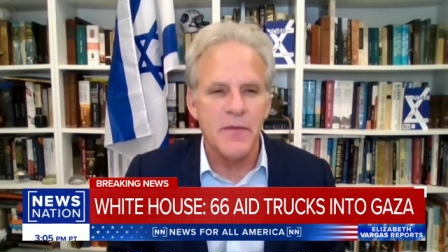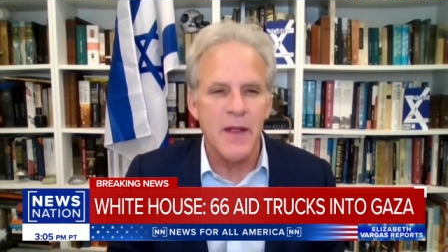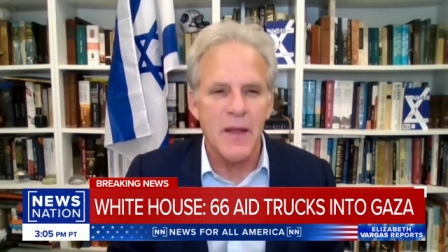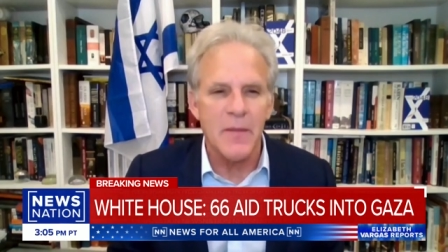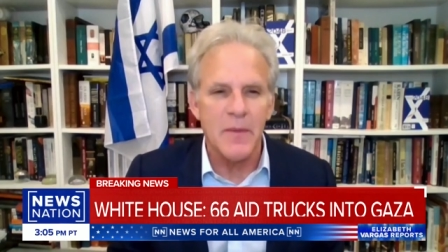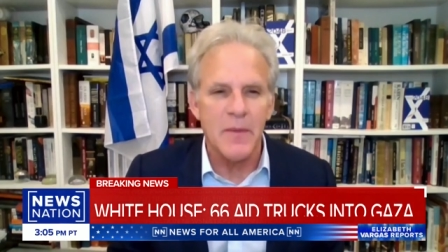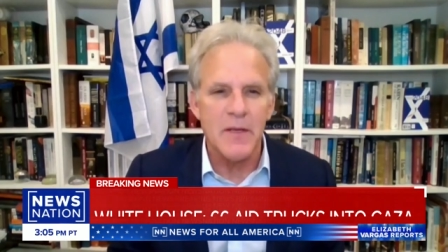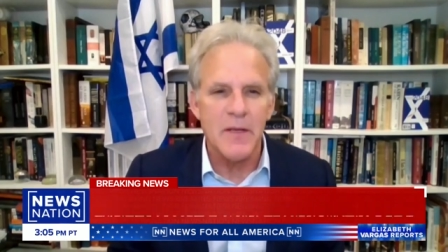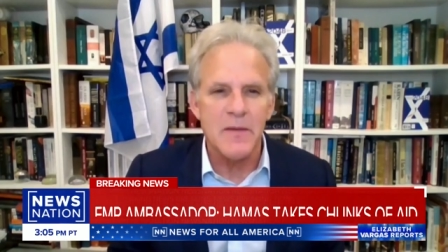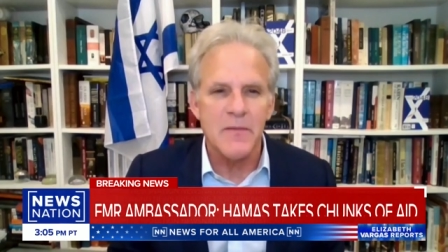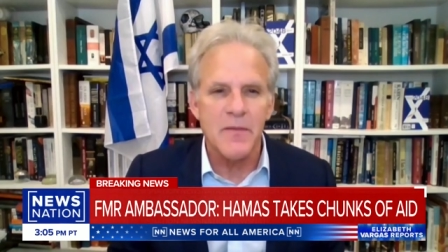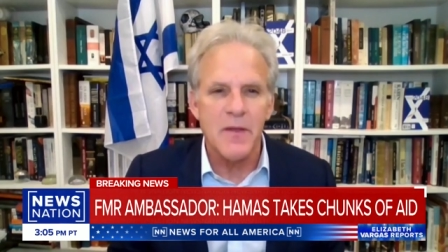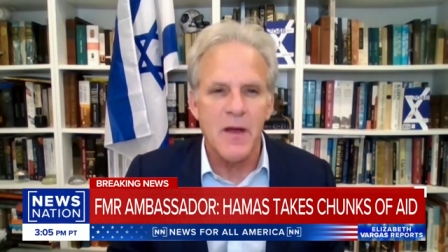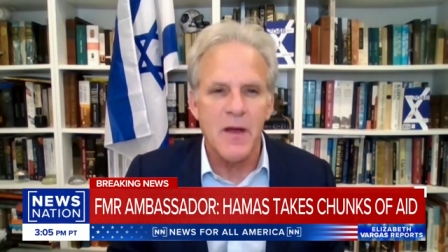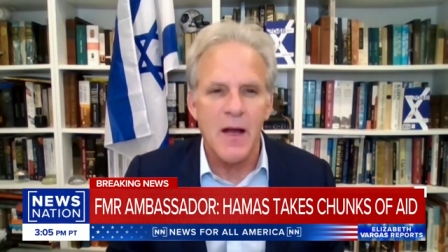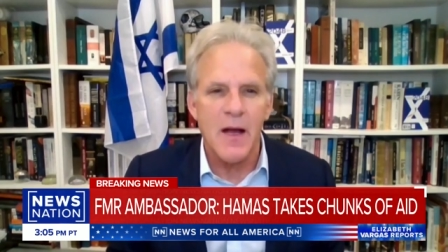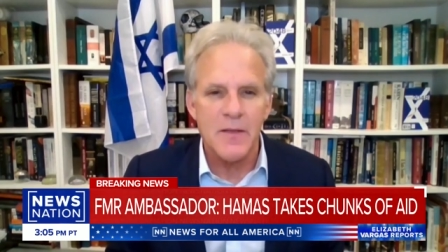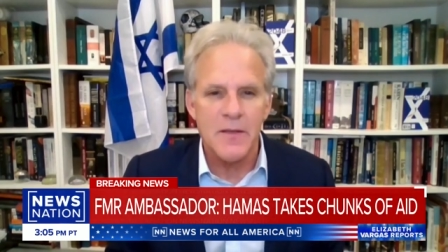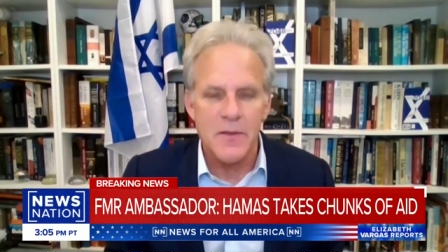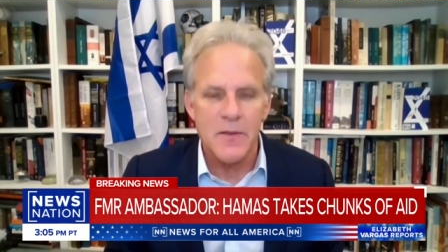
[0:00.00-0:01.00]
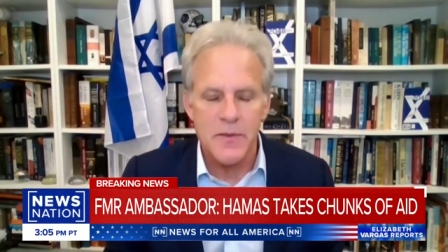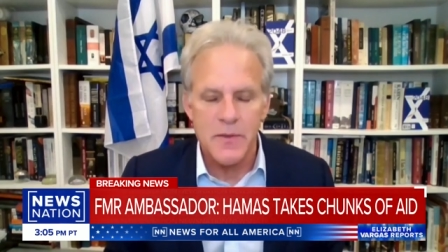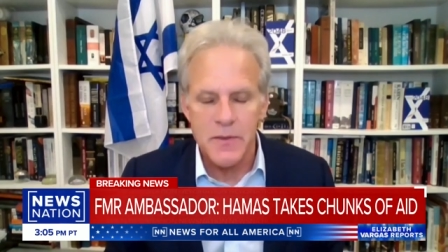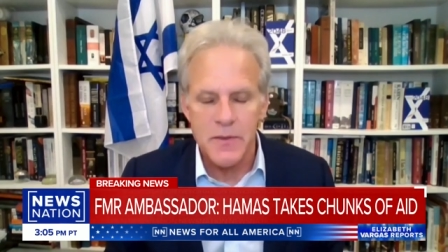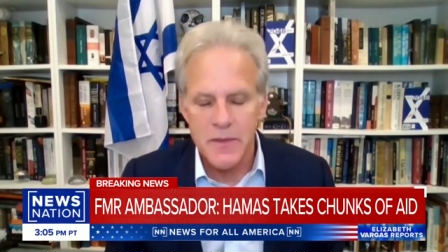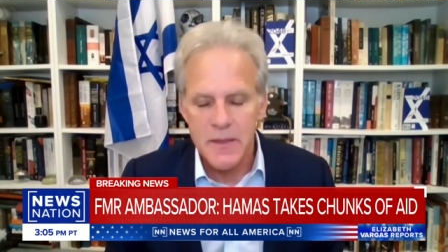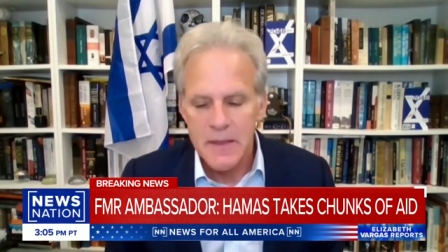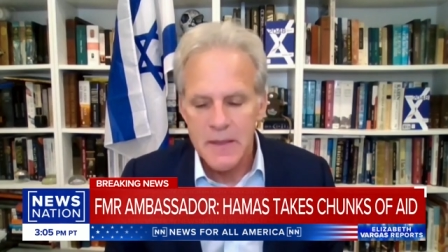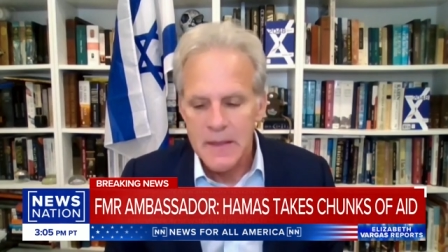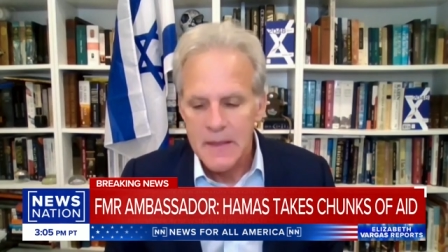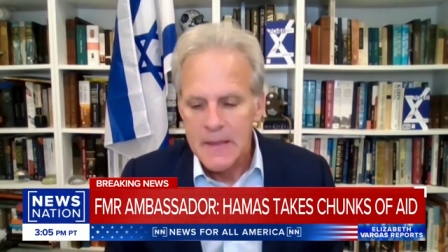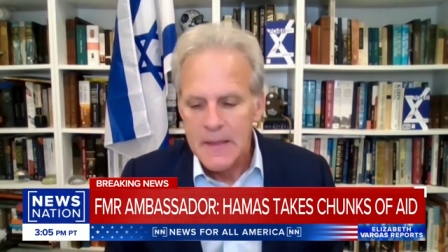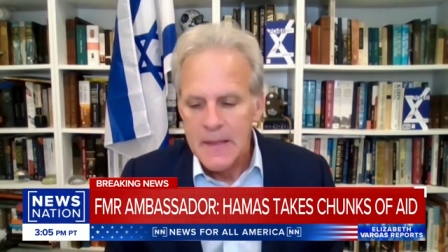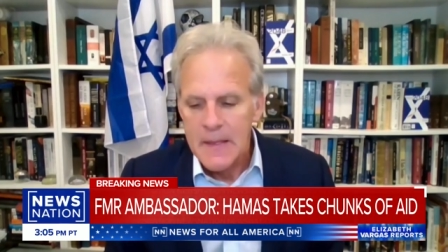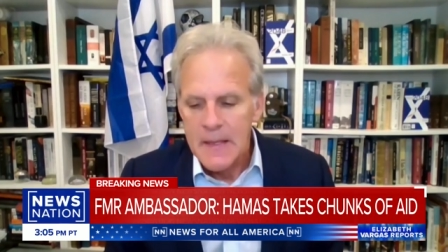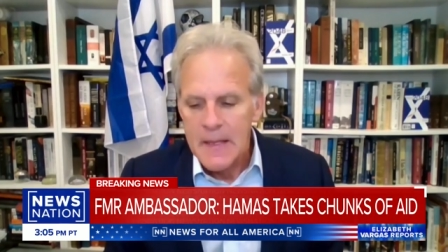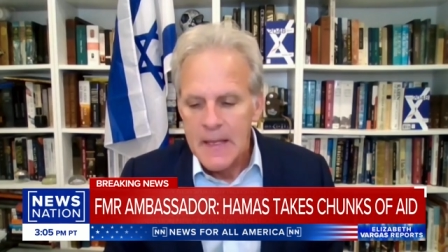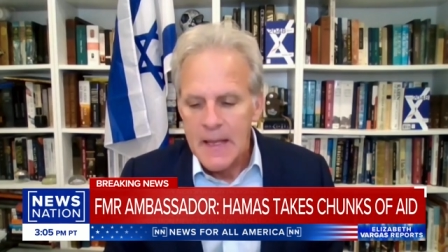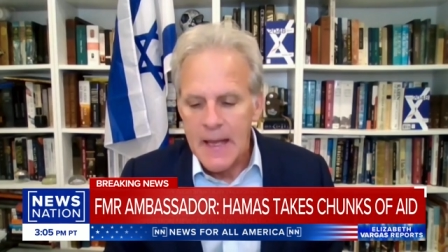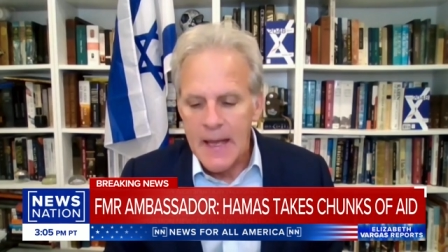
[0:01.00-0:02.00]
families of the hostages.
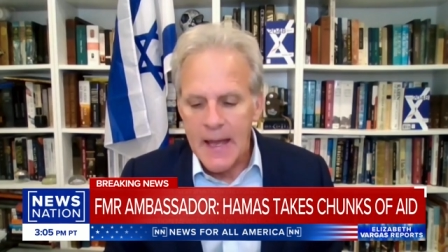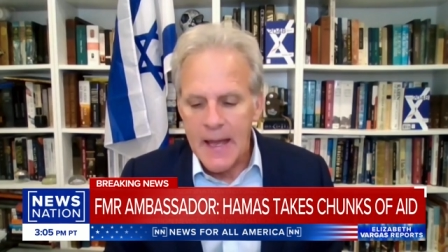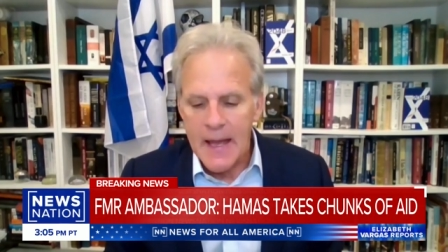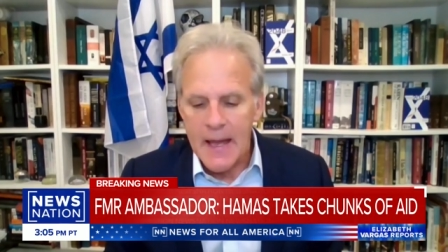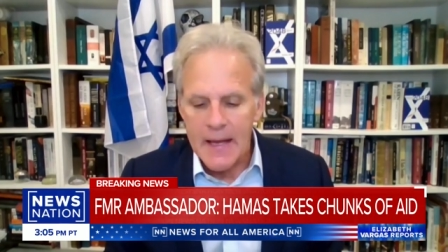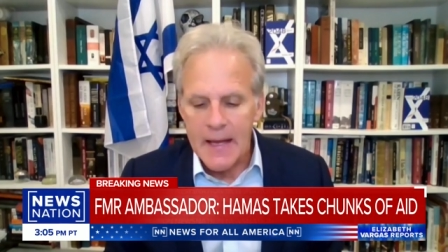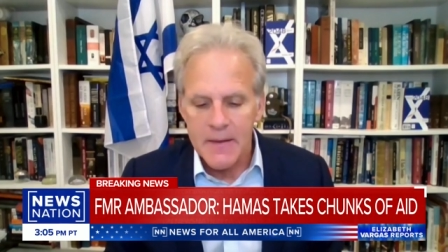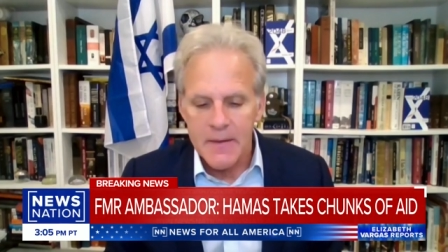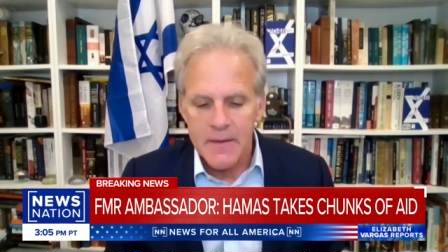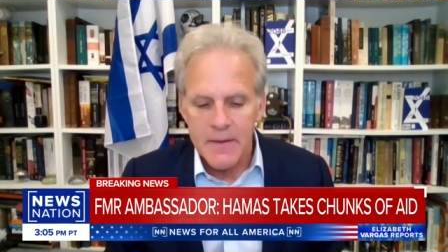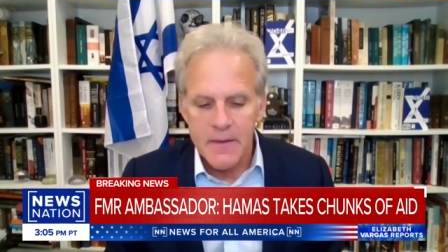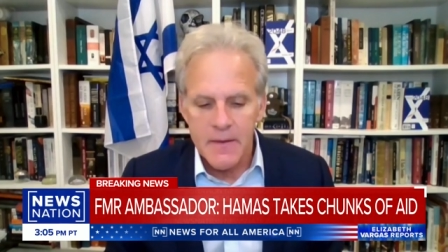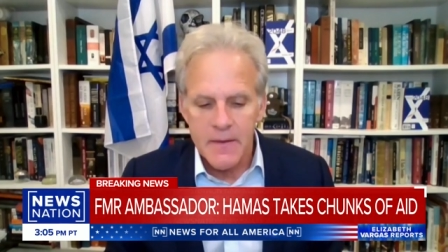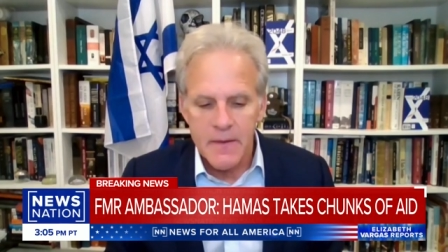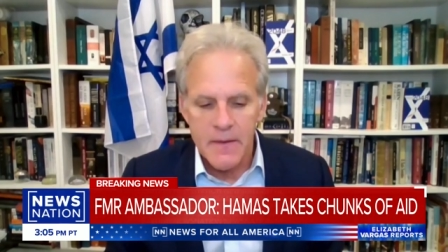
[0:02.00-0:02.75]
And